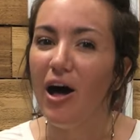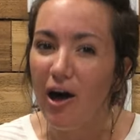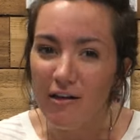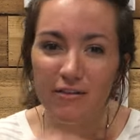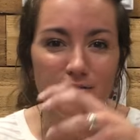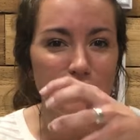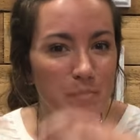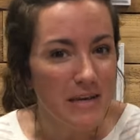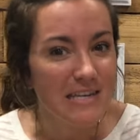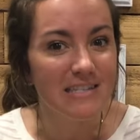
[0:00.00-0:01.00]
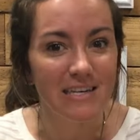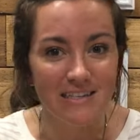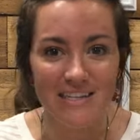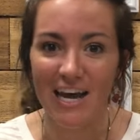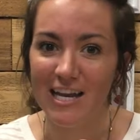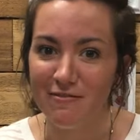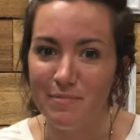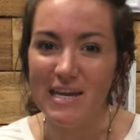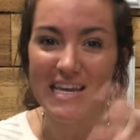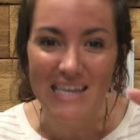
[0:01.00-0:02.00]
all of those pieces kind of
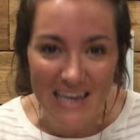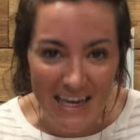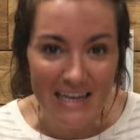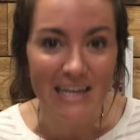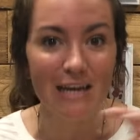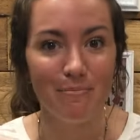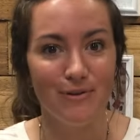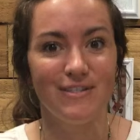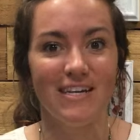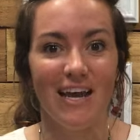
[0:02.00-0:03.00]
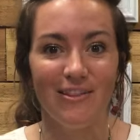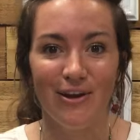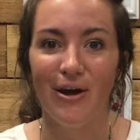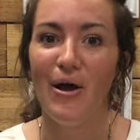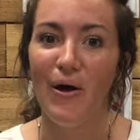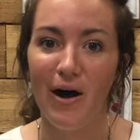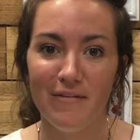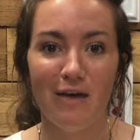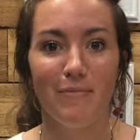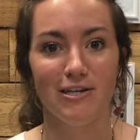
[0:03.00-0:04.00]
begin to get put together on
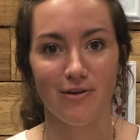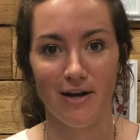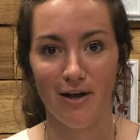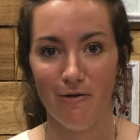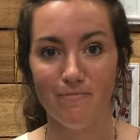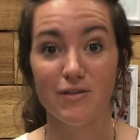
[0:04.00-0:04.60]
that bus ride home.